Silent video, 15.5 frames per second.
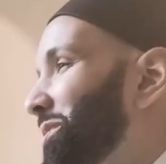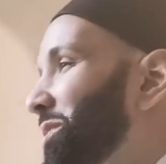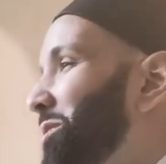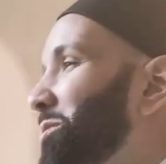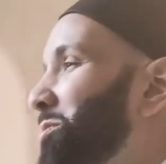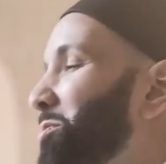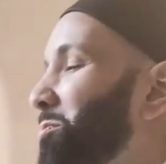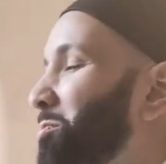
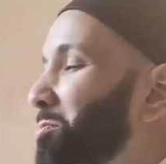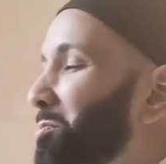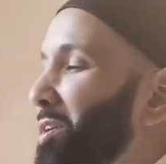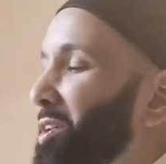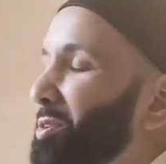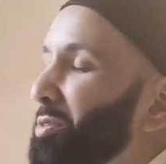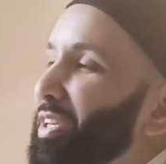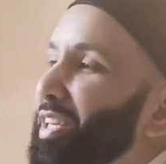So
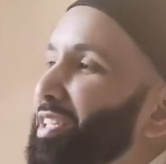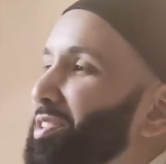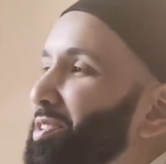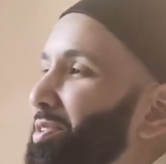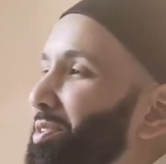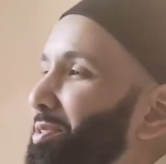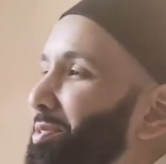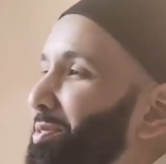when you get
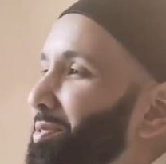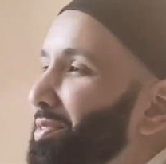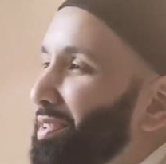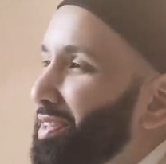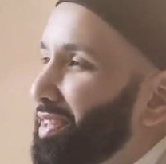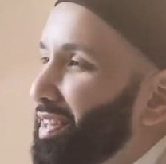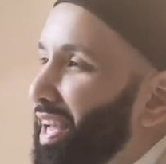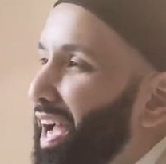to
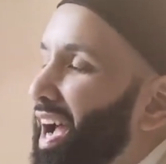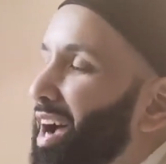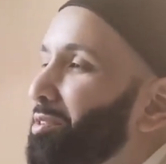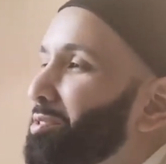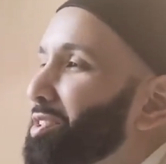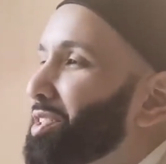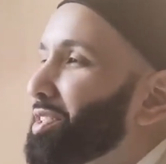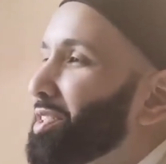the
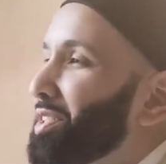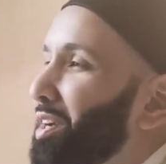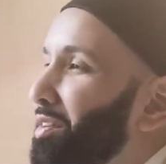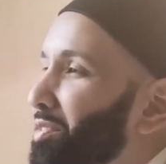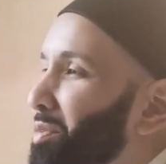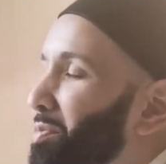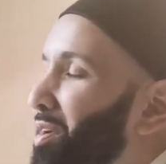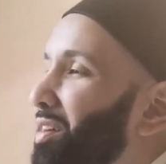house
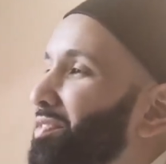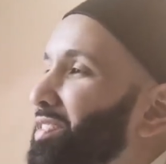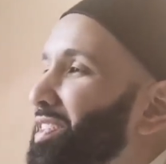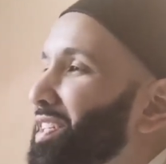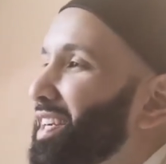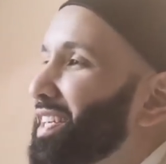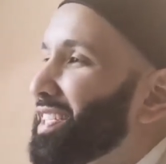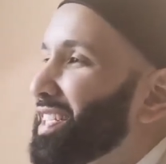of the
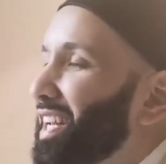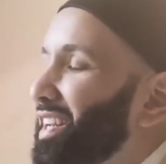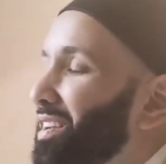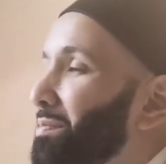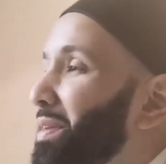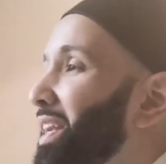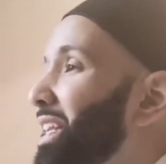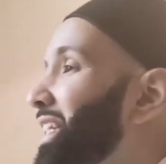Prophet
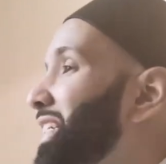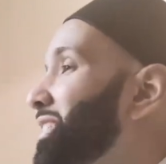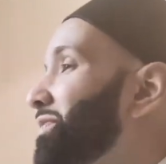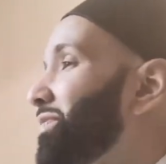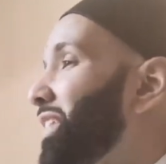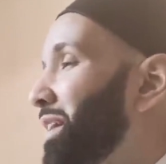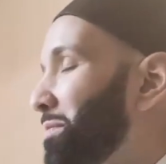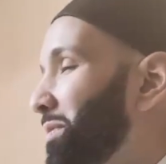and his
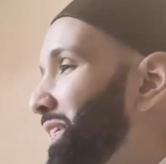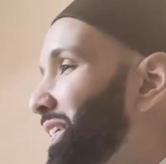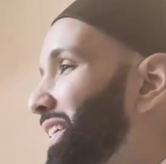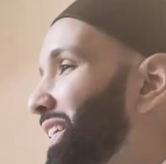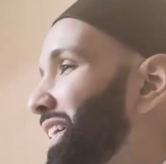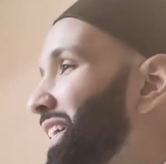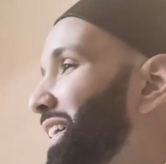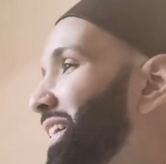family,
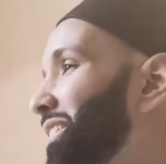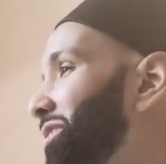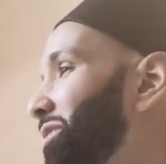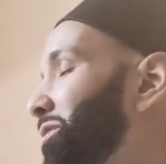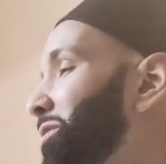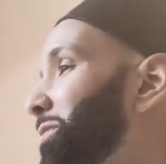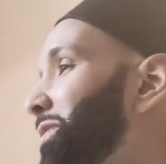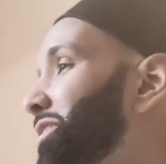
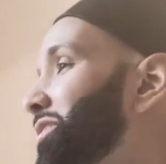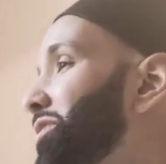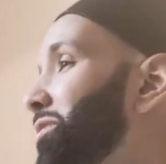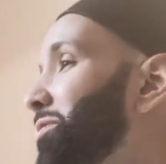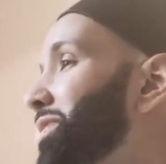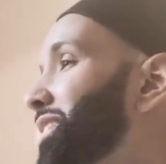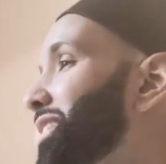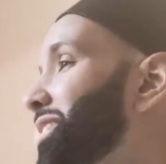you're going to
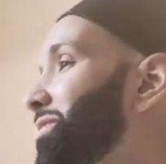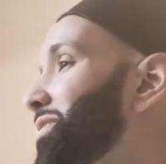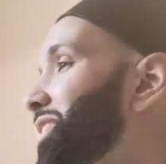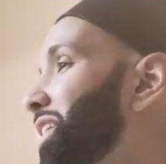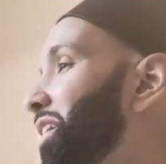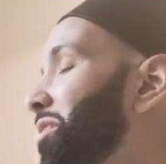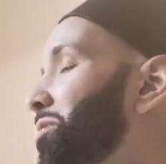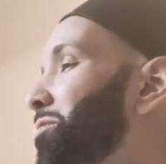notice there's
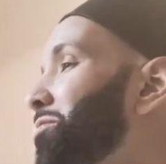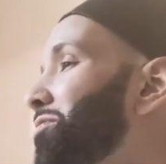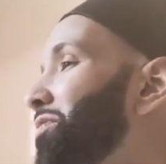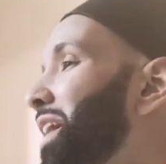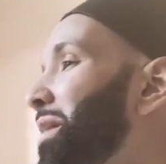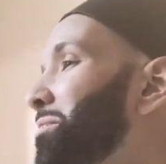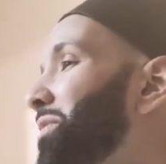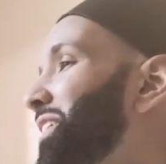another
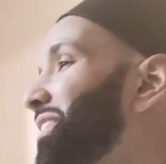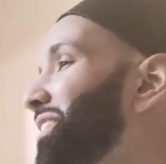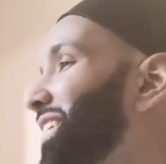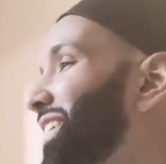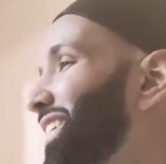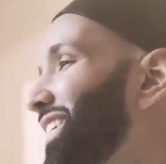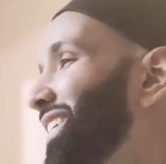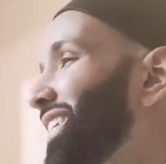family
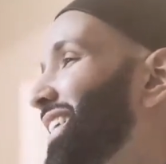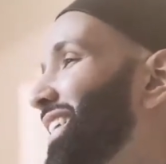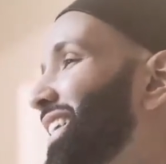there.